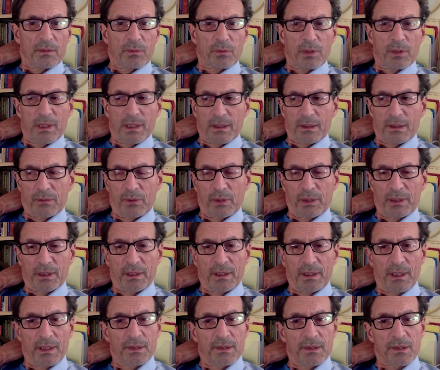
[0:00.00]
we, we can
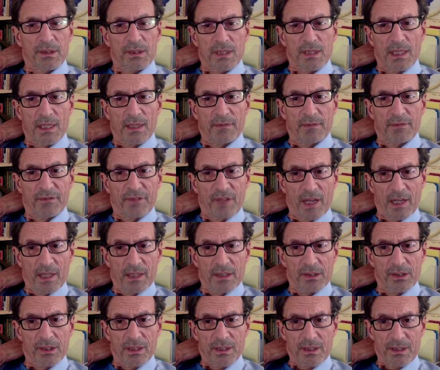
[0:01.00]
understand
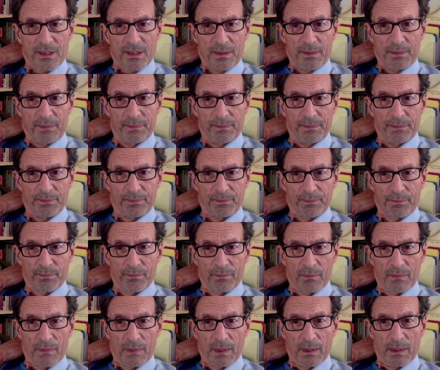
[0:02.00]
fascism
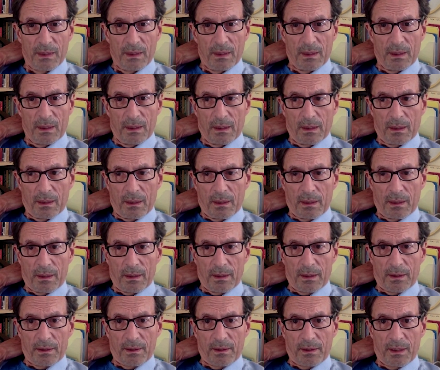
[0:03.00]

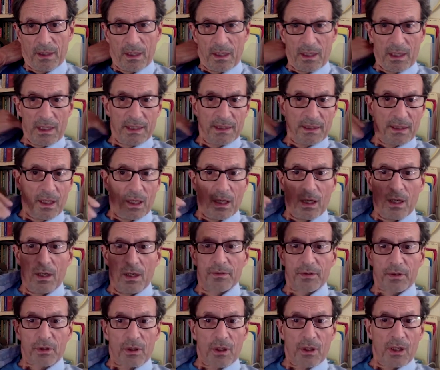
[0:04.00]
uh, in
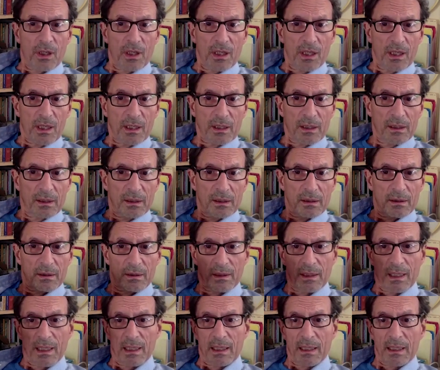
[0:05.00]
overall
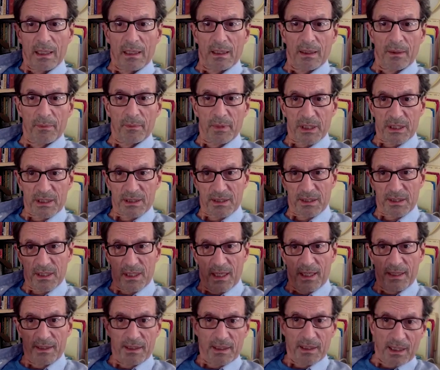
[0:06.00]
uh, because the
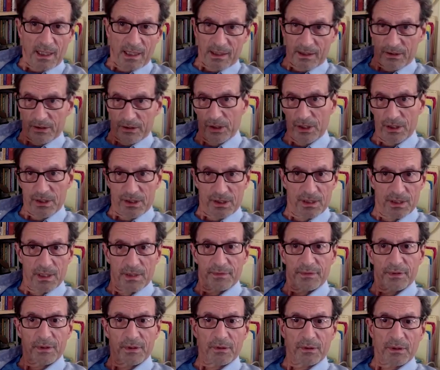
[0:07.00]
ideologies
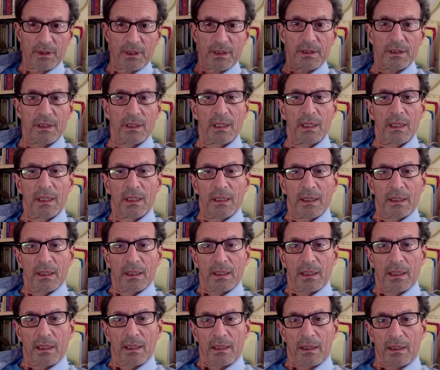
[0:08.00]
differ and
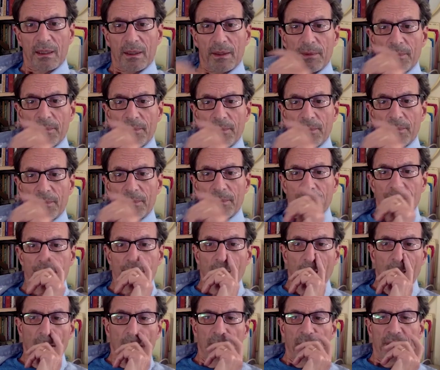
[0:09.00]
um,
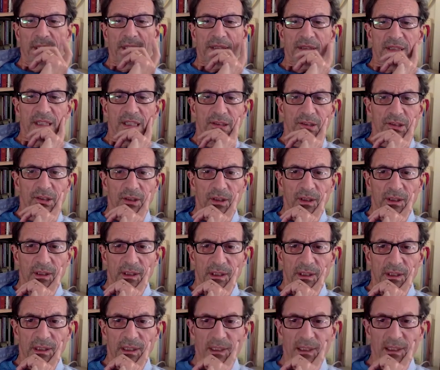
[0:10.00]
but
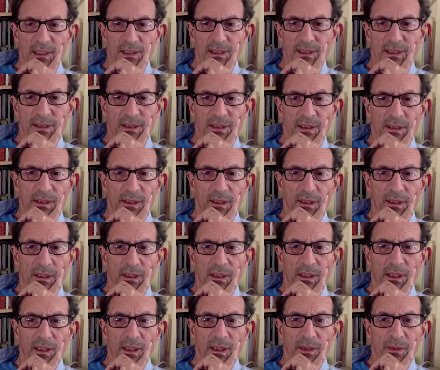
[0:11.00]
essentially it's
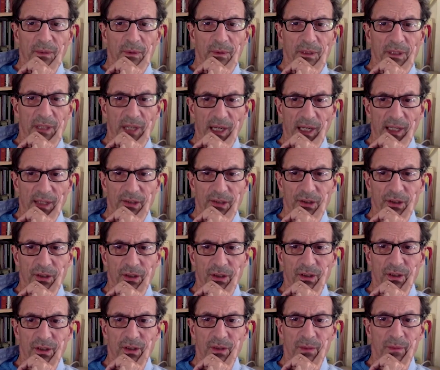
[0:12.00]
a, a
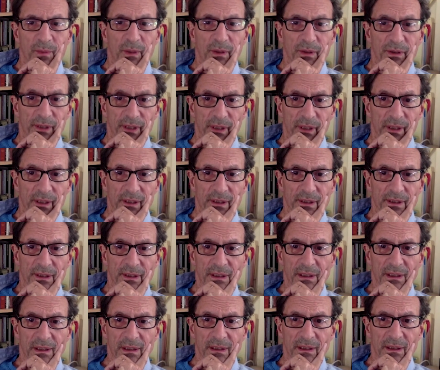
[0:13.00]
reaction to modernity
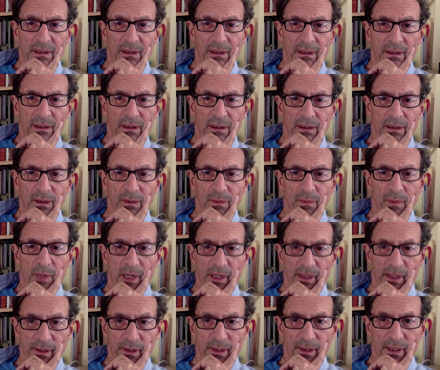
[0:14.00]
to
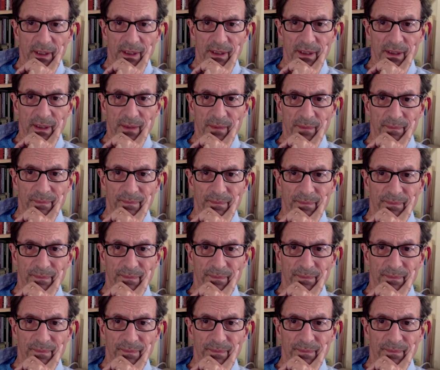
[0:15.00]
modernism